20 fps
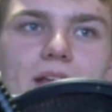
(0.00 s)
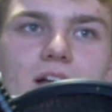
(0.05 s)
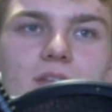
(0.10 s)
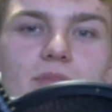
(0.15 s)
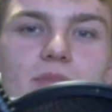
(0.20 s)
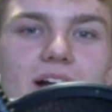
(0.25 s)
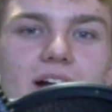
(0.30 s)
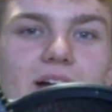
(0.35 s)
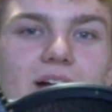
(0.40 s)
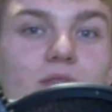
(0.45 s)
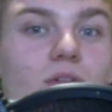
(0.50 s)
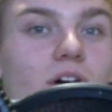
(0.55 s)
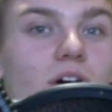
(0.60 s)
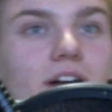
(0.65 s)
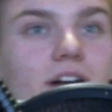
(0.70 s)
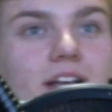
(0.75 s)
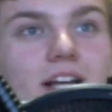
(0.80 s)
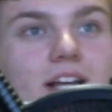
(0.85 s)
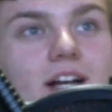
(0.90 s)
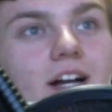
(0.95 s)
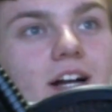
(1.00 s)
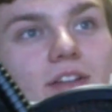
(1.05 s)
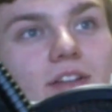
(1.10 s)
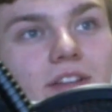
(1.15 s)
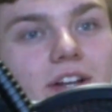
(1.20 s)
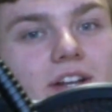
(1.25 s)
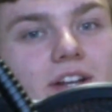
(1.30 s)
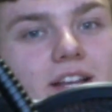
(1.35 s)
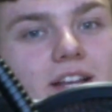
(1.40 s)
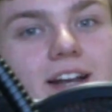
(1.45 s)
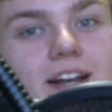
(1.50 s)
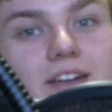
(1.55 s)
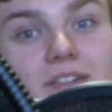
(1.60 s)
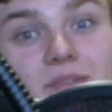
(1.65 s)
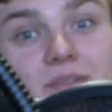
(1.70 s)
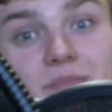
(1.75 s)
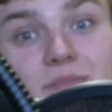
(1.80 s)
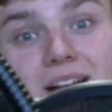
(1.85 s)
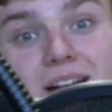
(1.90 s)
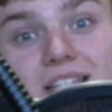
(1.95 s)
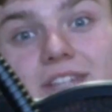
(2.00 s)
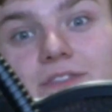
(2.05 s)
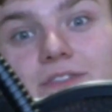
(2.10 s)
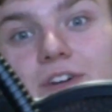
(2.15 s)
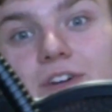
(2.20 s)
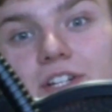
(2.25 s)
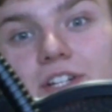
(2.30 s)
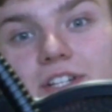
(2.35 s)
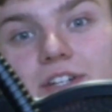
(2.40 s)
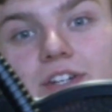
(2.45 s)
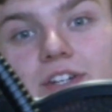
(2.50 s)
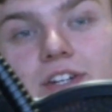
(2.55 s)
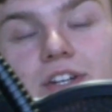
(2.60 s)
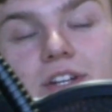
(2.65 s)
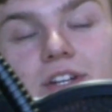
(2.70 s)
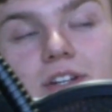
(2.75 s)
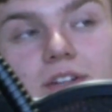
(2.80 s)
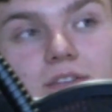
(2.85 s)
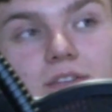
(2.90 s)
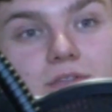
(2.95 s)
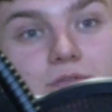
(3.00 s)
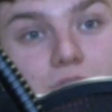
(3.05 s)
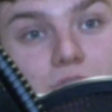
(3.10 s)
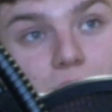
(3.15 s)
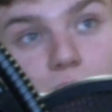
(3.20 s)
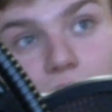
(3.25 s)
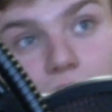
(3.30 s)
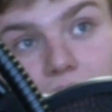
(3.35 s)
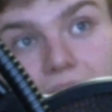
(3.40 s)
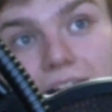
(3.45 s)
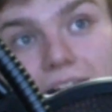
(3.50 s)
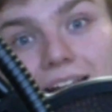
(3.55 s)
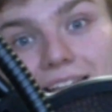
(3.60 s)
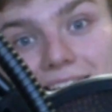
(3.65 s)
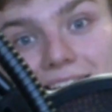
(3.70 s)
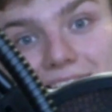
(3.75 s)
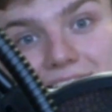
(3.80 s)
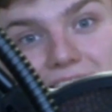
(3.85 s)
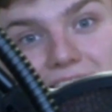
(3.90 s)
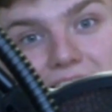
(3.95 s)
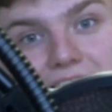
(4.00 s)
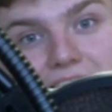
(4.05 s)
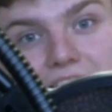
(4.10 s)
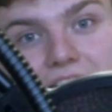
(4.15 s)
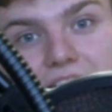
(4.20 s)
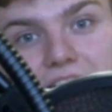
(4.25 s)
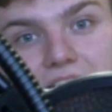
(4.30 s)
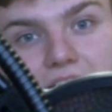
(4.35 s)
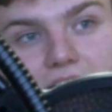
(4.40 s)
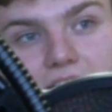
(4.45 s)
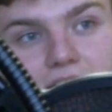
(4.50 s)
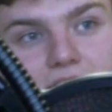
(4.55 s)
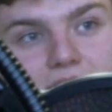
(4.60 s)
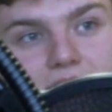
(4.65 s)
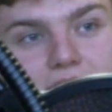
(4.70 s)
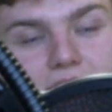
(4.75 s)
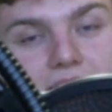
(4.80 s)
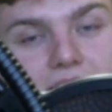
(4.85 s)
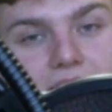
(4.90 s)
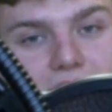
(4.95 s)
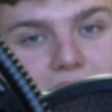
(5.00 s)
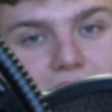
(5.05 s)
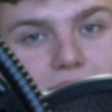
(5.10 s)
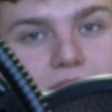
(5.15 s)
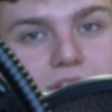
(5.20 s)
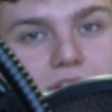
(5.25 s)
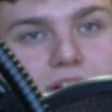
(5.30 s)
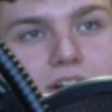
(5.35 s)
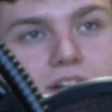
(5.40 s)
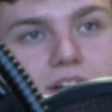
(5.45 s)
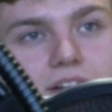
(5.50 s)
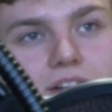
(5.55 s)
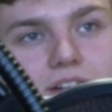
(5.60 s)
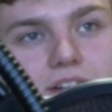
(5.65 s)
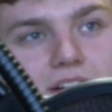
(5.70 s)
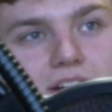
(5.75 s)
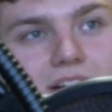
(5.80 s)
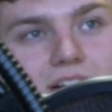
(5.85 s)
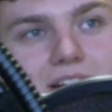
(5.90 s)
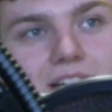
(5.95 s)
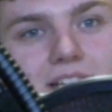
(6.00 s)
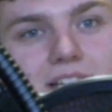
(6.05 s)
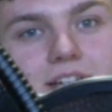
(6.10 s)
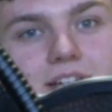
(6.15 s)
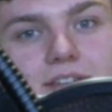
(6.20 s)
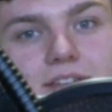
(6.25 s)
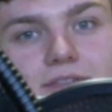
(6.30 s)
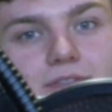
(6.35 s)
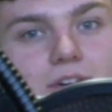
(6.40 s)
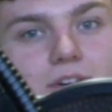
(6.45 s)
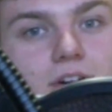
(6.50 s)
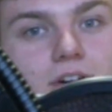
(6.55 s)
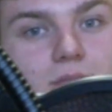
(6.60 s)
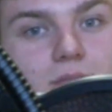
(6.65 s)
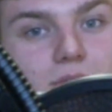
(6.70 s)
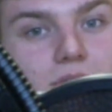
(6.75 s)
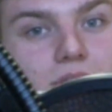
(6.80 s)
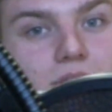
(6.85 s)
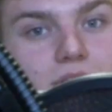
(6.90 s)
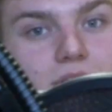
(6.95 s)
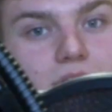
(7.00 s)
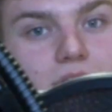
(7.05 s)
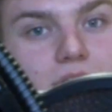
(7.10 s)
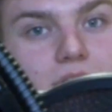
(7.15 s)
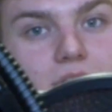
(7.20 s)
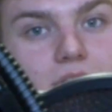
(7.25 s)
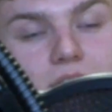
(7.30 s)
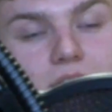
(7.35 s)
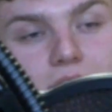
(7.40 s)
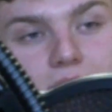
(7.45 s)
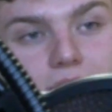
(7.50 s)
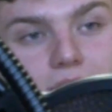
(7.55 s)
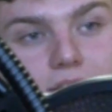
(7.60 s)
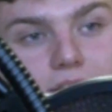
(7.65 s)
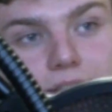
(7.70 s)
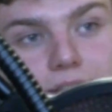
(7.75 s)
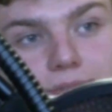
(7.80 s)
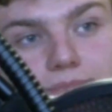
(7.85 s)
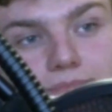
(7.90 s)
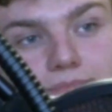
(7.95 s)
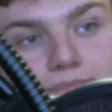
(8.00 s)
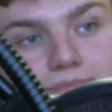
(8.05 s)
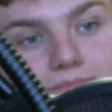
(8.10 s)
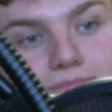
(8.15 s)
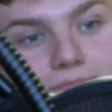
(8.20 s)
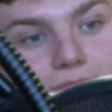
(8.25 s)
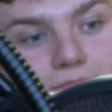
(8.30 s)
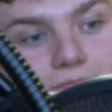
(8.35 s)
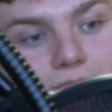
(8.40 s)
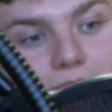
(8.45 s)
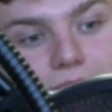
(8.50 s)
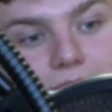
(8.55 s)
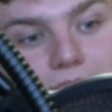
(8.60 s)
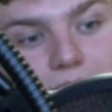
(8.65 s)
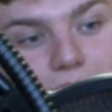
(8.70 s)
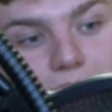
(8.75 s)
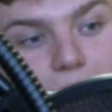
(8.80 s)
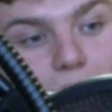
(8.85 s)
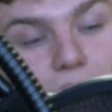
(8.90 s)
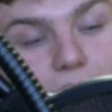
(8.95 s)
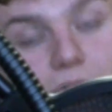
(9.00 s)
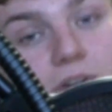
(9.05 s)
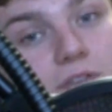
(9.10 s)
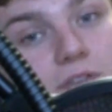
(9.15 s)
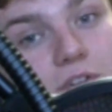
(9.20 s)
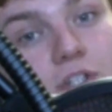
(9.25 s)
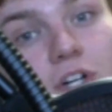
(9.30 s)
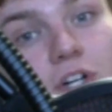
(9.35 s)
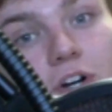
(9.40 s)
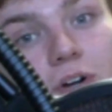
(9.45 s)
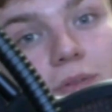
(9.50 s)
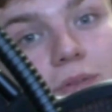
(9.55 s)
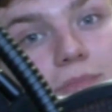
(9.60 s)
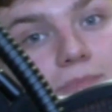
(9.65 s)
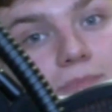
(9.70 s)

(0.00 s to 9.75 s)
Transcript: But I wanted to get it out there that Massey Ferguson, from what I can see and have read, it is confirmed, pretty much for sure.